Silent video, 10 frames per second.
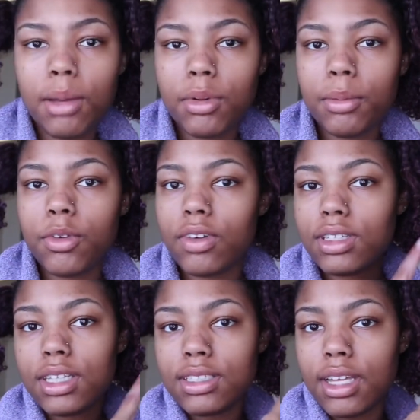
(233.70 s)
going to move on
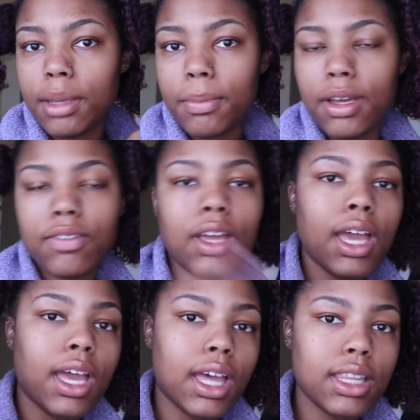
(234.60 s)
to the second puff,
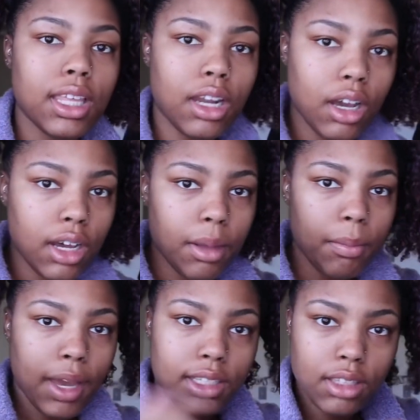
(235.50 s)
and then I'll come
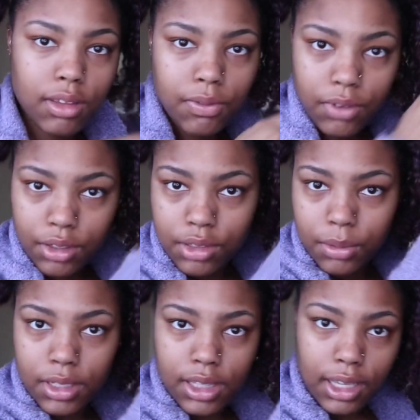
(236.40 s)
back to the first
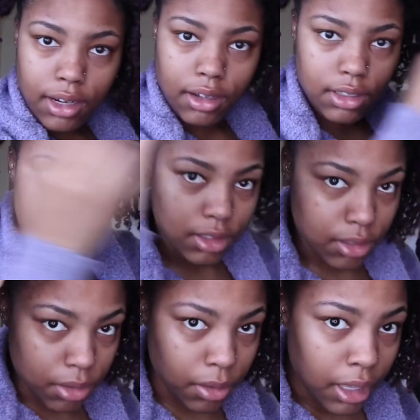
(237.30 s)
one later
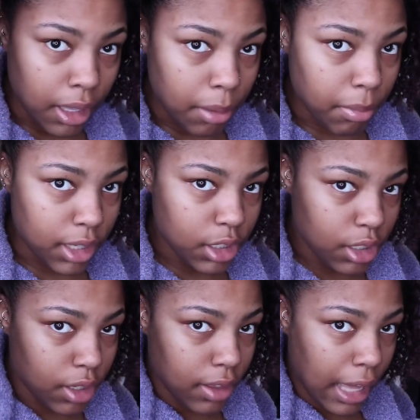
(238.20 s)
to make
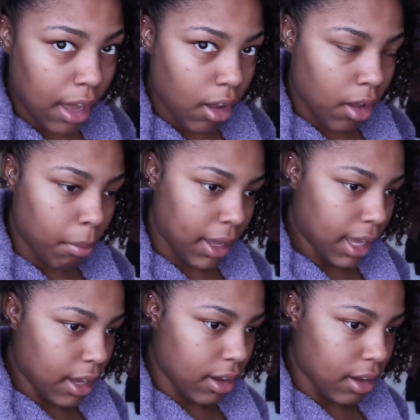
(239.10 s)
sure that all my hair